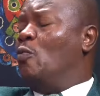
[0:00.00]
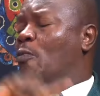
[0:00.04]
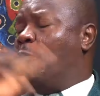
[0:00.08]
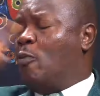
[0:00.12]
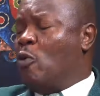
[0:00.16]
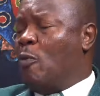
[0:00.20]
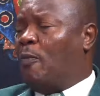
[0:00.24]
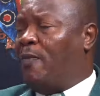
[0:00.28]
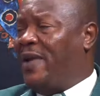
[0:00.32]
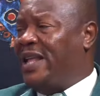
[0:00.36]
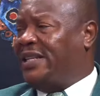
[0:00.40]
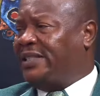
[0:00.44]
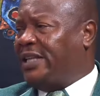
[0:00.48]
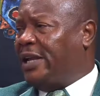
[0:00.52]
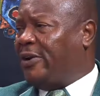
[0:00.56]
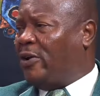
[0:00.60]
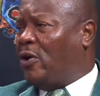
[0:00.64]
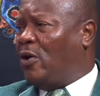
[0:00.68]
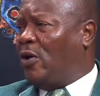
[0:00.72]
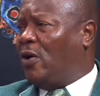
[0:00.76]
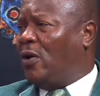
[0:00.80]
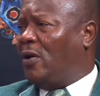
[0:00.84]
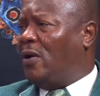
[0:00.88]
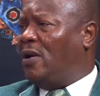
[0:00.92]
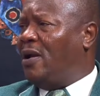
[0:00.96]
we place the
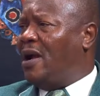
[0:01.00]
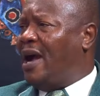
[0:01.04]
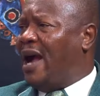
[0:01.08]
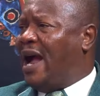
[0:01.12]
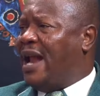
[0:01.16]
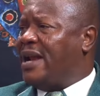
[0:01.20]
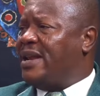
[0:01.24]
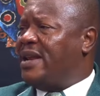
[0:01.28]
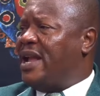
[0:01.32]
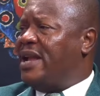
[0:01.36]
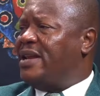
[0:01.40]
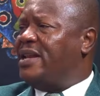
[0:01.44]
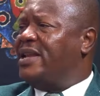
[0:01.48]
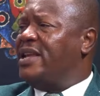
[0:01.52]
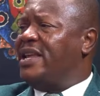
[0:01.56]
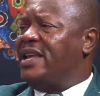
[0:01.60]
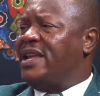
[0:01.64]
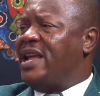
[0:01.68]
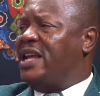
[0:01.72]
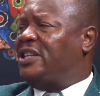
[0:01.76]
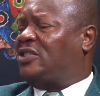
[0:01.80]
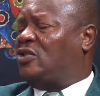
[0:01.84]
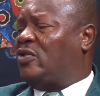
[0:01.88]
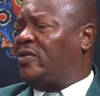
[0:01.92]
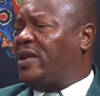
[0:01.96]
call, and then
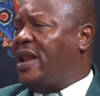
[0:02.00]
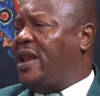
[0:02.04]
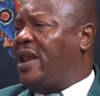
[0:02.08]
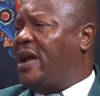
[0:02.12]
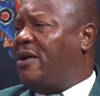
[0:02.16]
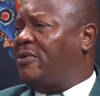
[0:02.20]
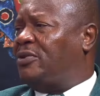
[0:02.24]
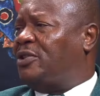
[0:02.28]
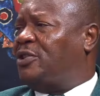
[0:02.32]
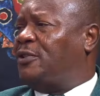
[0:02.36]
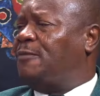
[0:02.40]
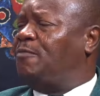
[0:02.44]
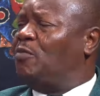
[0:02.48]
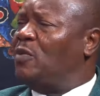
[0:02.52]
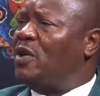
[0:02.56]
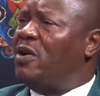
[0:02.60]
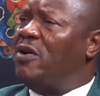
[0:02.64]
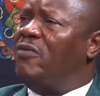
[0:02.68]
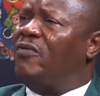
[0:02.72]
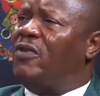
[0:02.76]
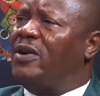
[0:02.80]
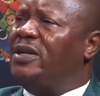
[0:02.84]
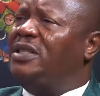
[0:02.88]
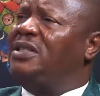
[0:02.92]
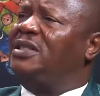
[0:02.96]
it gets sorted out.
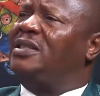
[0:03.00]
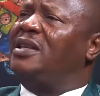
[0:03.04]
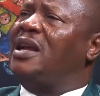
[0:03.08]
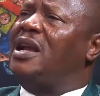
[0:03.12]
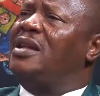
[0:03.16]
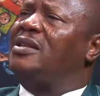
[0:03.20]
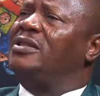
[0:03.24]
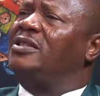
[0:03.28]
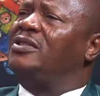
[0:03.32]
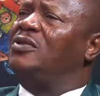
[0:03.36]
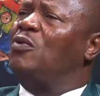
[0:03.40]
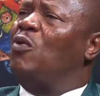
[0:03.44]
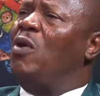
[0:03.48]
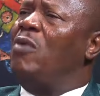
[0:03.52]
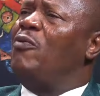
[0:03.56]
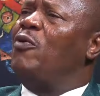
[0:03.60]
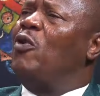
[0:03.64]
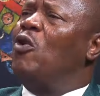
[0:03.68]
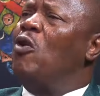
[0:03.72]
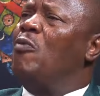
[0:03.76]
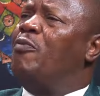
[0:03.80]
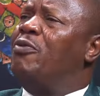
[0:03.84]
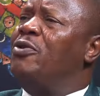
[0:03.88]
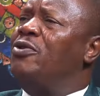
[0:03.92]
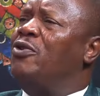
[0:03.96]
For instance, when
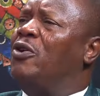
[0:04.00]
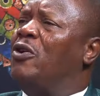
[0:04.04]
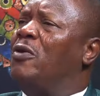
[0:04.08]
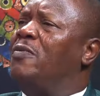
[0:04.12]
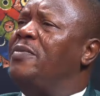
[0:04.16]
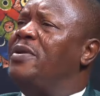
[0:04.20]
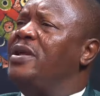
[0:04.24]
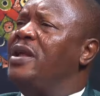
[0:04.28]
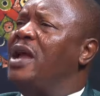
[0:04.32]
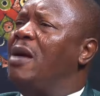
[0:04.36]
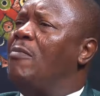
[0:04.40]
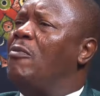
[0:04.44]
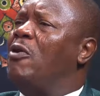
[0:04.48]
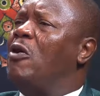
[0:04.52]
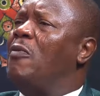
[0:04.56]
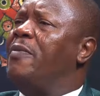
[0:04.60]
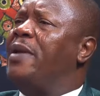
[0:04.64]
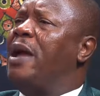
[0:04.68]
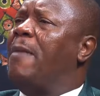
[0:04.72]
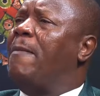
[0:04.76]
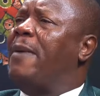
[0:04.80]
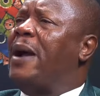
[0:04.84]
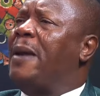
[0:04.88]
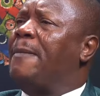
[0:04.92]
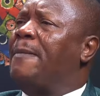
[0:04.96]
we opened up the
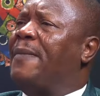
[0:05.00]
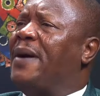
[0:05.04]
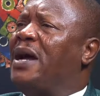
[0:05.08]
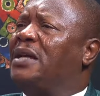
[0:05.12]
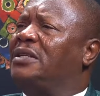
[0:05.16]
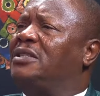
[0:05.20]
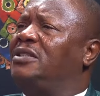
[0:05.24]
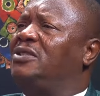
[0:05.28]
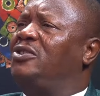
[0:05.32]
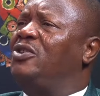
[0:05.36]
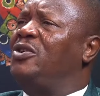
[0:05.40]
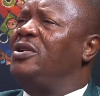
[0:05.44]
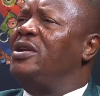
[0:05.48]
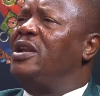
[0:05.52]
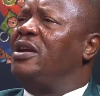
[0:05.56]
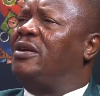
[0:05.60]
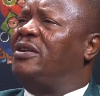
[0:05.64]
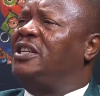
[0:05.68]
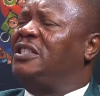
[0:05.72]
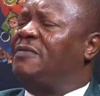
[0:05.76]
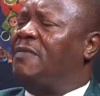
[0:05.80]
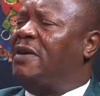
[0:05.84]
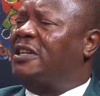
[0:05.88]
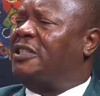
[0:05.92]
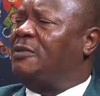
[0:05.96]
Amobia bypass during the
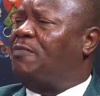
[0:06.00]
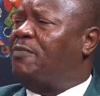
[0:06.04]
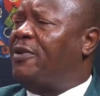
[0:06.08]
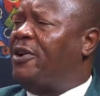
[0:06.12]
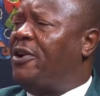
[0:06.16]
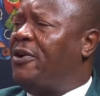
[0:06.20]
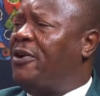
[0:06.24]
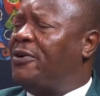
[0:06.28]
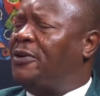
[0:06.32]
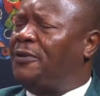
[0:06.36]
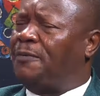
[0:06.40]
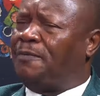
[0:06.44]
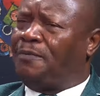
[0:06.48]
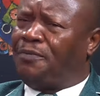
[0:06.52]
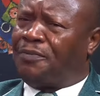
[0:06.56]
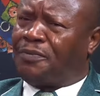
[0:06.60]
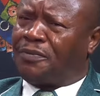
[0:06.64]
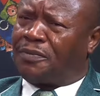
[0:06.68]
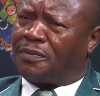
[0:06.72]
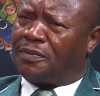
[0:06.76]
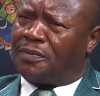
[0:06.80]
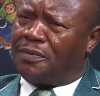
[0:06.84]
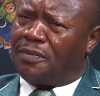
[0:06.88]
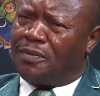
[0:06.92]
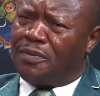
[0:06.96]
Christmas period,
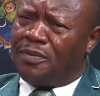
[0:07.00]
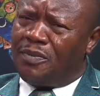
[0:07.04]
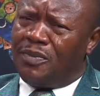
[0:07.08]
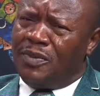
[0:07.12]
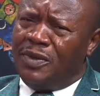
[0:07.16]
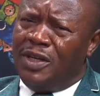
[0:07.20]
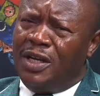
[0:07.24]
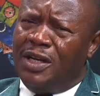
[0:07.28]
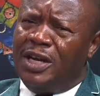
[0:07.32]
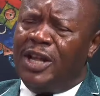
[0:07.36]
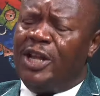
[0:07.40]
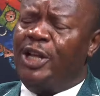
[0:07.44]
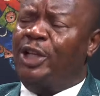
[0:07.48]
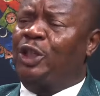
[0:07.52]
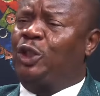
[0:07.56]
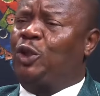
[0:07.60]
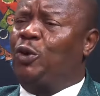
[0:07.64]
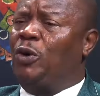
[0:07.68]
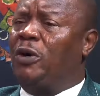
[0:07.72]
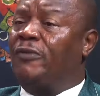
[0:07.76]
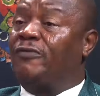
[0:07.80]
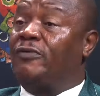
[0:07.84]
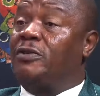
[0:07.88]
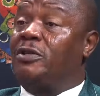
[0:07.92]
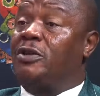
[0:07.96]
the
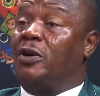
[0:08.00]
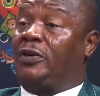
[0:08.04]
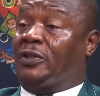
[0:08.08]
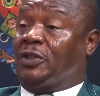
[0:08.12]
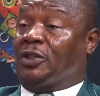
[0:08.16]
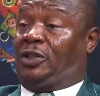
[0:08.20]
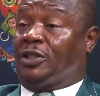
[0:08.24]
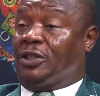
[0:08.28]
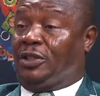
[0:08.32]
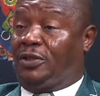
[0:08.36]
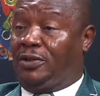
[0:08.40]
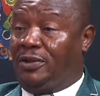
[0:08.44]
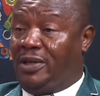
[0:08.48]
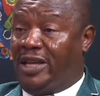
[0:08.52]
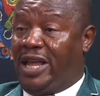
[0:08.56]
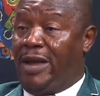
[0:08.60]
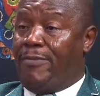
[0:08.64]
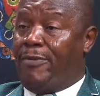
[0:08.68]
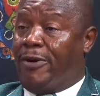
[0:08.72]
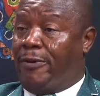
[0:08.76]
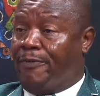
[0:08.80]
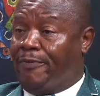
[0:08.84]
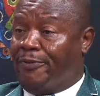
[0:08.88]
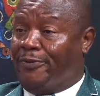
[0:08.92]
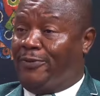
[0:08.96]
issue of dust
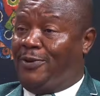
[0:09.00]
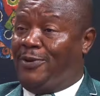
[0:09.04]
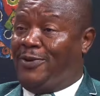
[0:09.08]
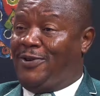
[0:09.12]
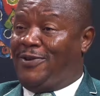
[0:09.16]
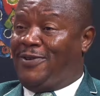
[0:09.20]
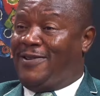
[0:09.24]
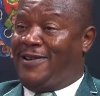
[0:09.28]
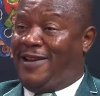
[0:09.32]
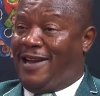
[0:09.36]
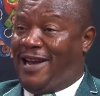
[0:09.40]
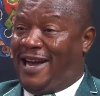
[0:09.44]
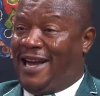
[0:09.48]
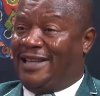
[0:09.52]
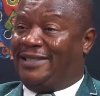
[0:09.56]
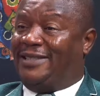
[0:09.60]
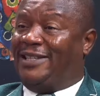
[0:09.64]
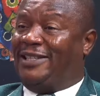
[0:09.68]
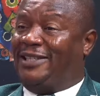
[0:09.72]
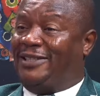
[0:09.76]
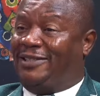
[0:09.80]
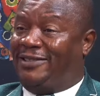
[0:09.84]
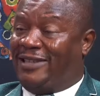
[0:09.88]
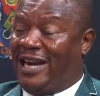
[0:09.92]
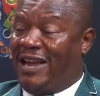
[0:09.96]
came up as
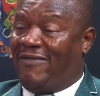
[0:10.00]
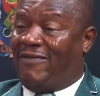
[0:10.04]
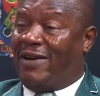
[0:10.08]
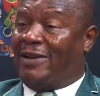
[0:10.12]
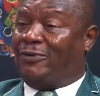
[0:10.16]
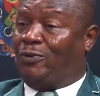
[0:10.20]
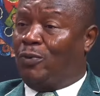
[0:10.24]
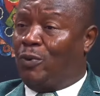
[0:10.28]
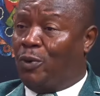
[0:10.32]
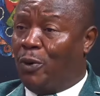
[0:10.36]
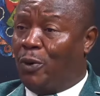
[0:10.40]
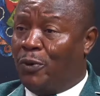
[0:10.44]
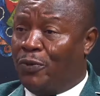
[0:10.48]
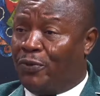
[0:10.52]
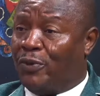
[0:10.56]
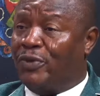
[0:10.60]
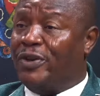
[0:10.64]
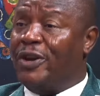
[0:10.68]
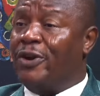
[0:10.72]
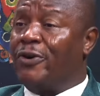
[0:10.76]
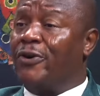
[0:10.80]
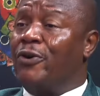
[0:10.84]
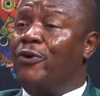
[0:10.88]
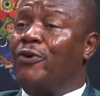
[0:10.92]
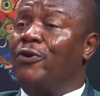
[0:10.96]
the drivers would go through
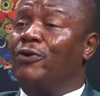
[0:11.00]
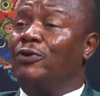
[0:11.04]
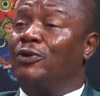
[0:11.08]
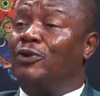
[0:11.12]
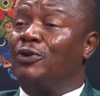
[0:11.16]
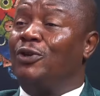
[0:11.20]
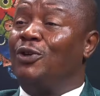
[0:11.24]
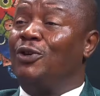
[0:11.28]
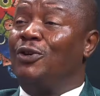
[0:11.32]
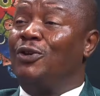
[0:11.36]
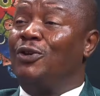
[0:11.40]
the road.